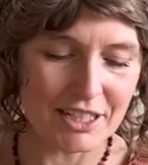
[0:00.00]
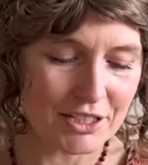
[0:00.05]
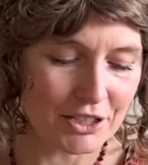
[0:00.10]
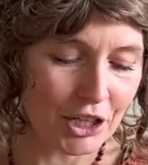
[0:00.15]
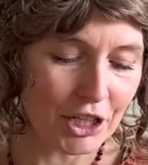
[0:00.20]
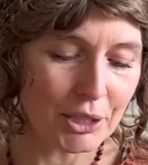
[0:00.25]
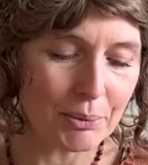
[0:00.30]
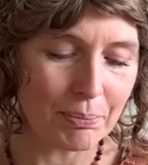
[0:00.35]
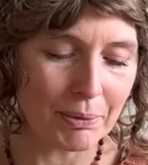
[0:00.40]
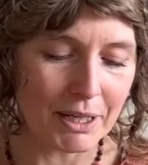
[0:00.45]

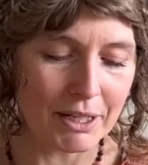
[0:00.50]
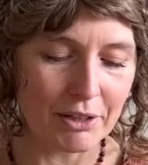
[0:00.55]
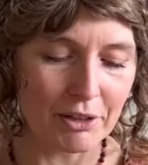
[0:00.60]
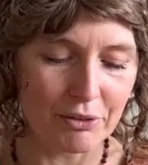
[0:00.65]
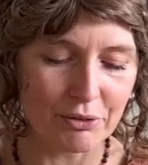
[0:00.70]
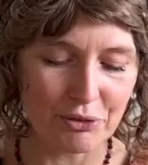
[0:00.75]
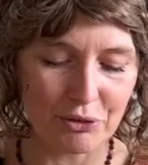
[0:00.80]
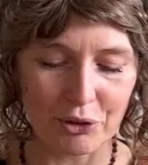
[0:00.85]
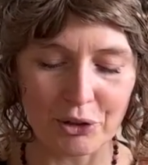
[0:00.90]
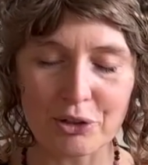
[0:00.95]
another pair
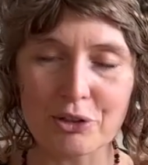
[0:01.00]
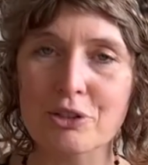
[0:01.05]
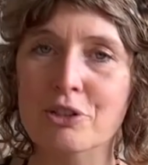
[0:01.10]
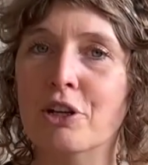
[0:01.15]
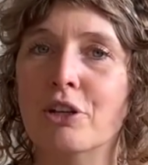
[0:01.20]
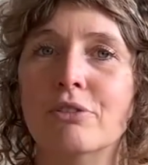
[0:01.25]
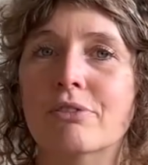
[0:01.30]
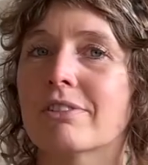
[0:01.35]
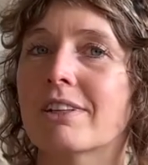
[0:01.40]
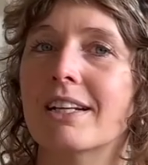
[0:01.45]
of socks,
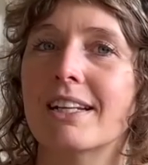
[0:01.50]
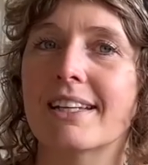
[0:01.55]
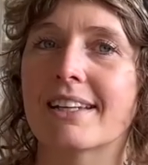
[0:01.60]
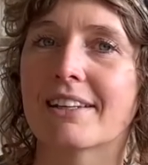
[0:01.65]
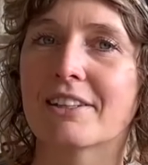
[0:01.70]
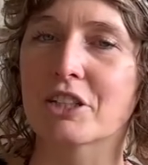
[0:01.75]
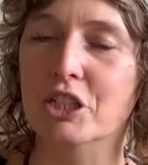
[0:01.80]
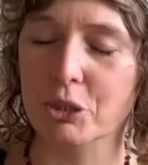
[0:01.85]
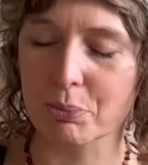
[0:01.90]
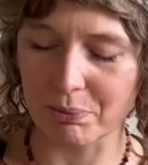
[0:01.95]
not really
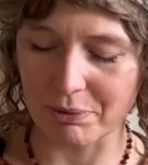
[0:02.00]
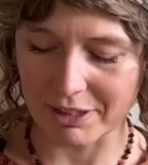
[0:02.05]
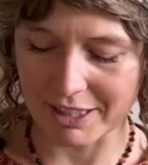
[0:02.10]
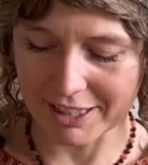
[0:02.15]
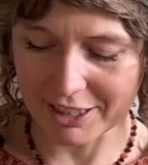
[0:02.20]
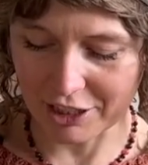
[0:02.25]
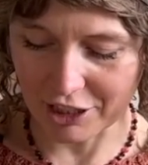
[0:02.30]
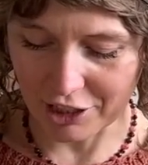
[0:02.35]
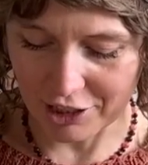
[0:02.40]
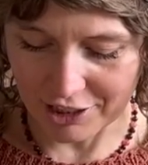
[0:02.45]
in a
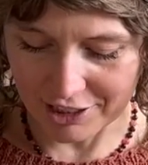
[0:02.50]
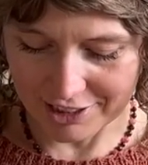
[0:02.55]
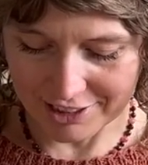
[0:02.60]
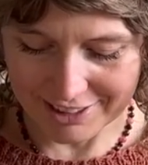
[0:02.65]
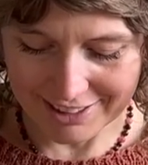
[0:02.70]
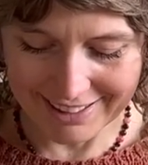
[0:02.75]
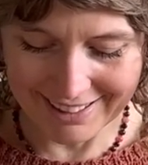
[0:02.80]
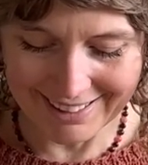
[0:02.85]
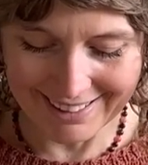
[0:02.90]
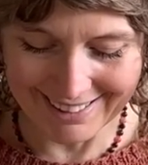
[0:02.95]
spring
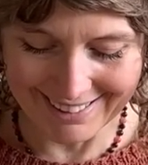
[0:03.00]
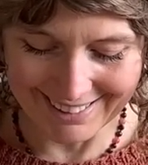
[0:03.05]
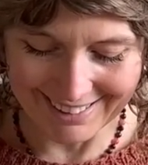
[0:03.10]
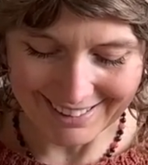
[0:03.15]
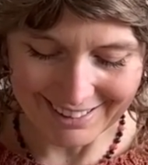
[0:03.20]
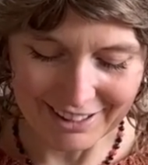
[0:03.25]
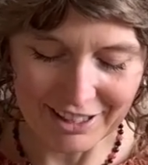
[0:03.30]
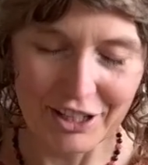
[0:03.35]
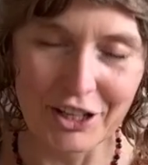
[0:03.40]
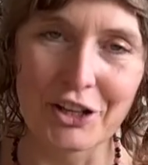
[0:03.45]
color,
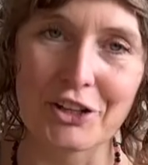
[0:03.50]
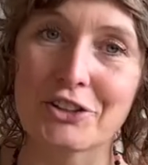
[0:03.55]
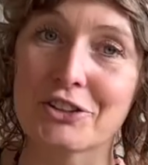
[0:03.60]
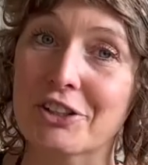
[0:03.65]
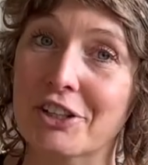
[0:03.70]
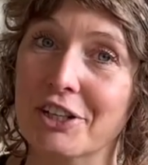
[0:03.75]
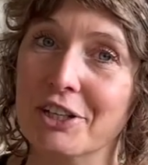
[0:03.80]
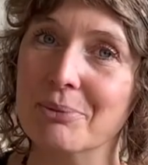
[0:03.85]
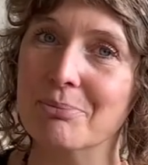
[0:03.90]
dark